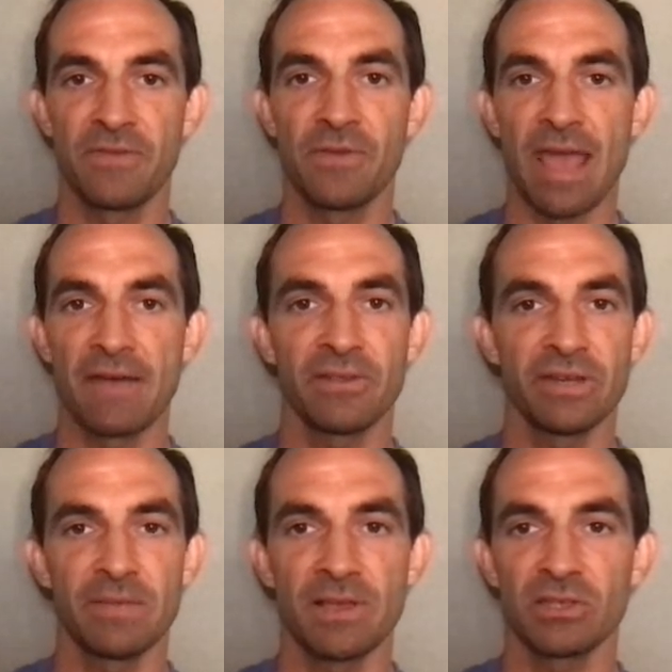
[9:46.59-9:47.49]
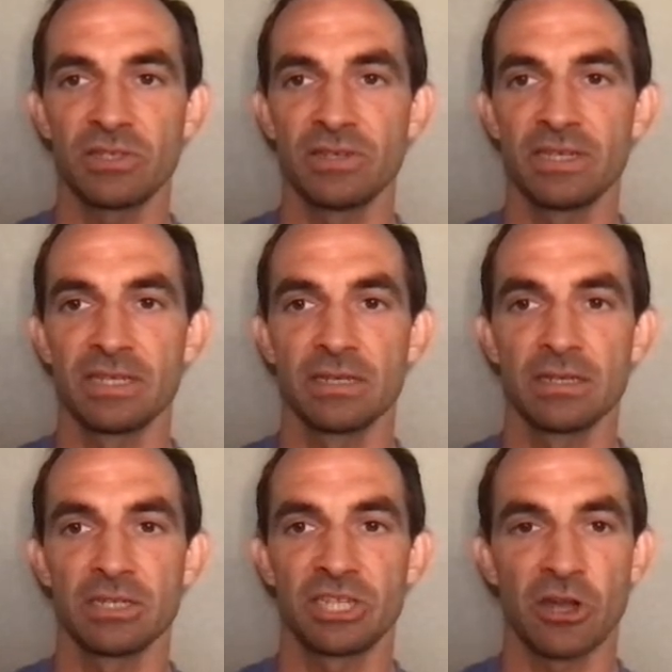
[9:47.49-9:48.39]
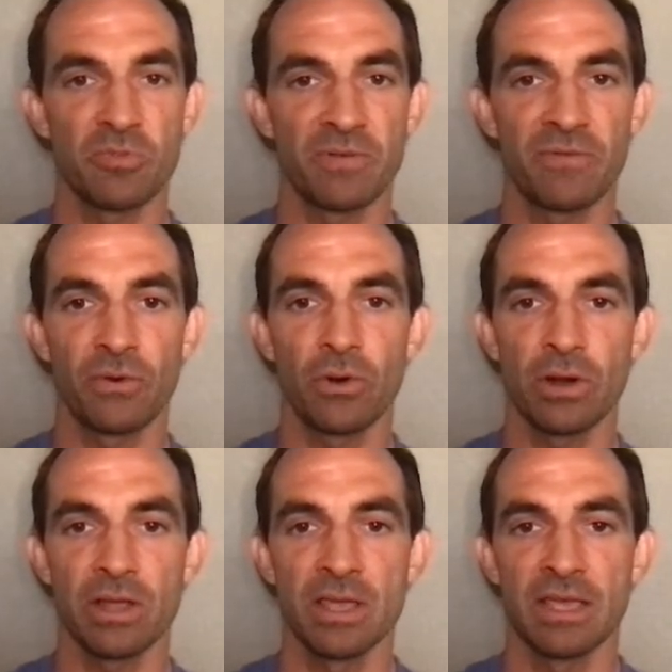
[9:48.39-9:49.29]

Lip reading: you have their emails, you can share it before.